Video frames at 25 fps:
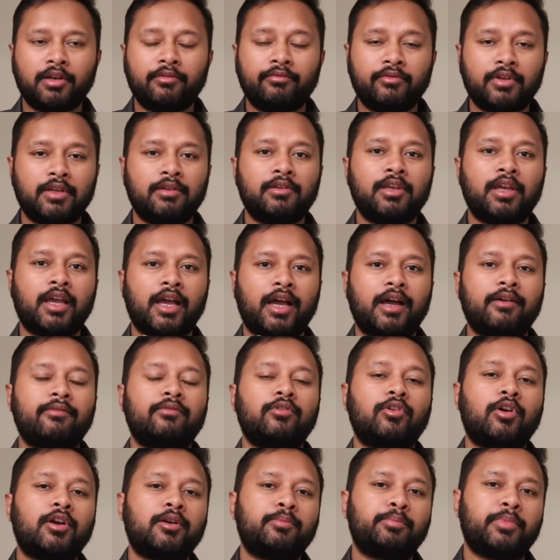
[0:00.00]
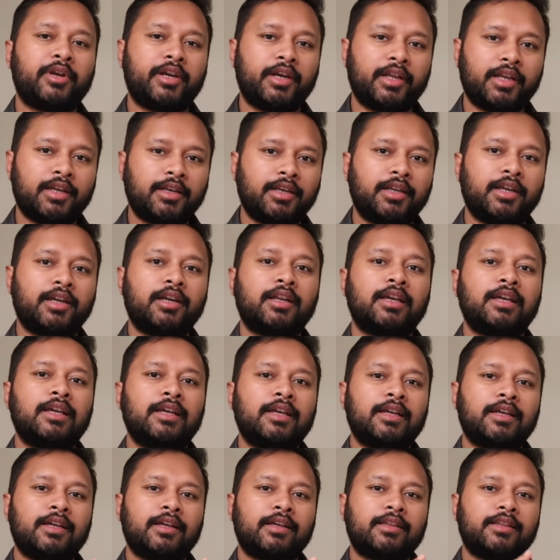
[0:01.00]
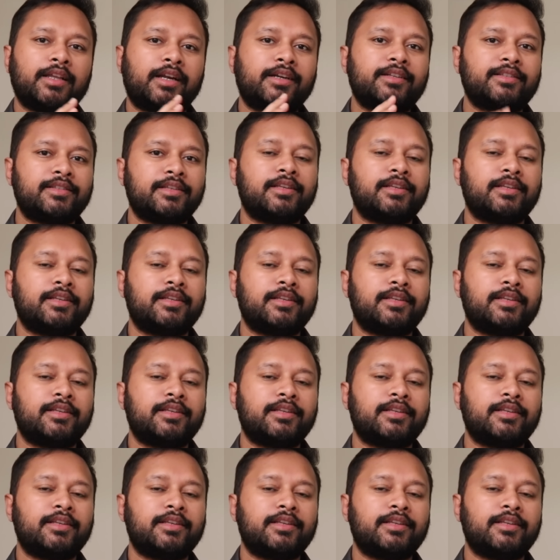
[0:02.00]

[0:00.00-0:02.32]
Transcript: We have not predicted that